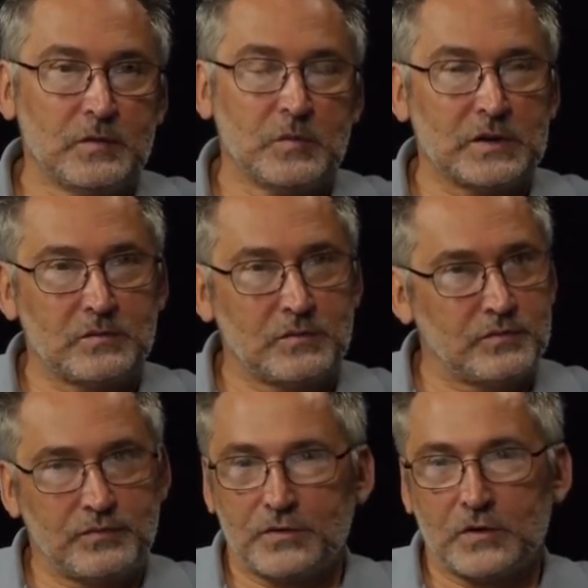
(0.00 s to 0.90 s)
But
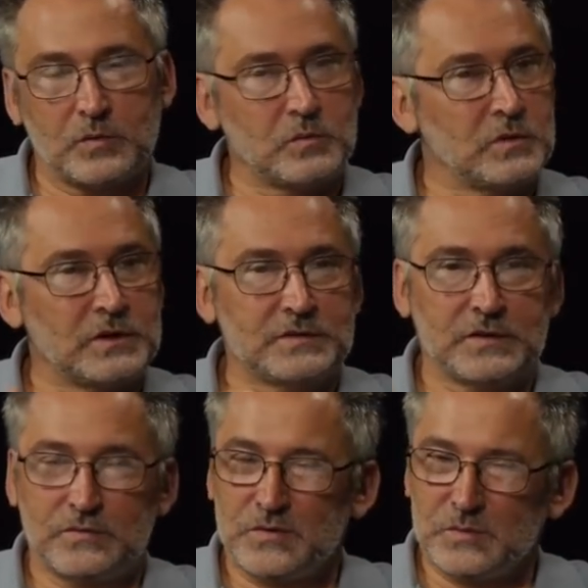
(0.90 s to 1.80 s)
let's
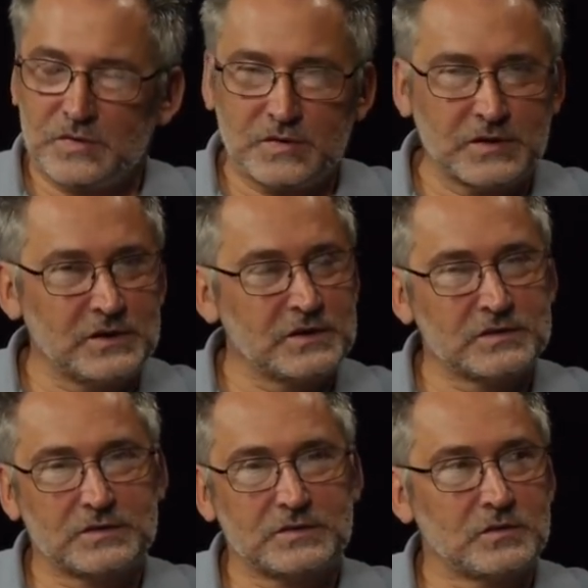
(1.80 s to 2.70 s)
say from 3
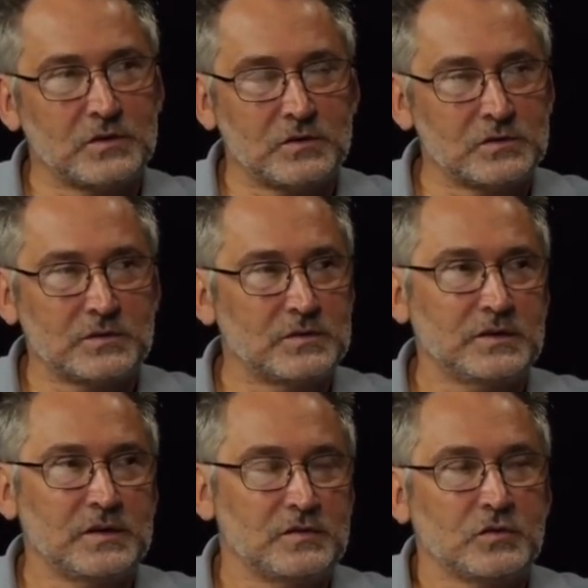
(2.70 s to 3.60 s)
years old,
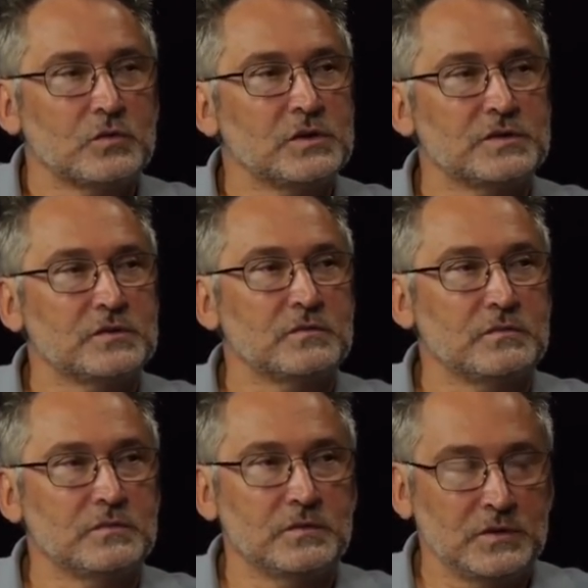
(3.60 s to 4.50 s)
there's no reason,
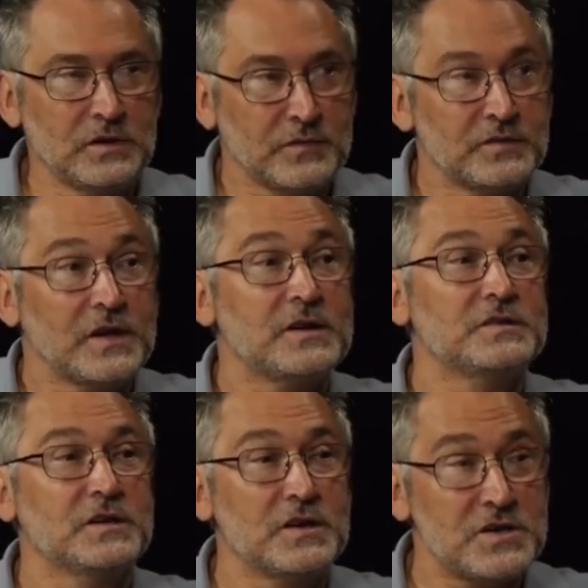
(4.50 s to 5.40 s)
if there
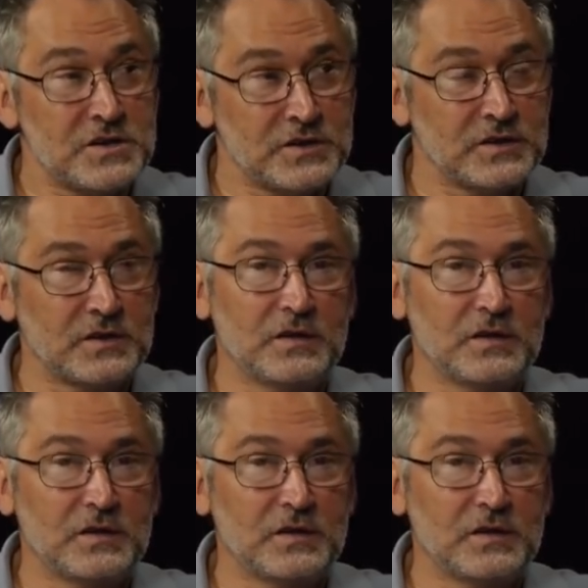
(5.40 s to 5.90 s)
is a need.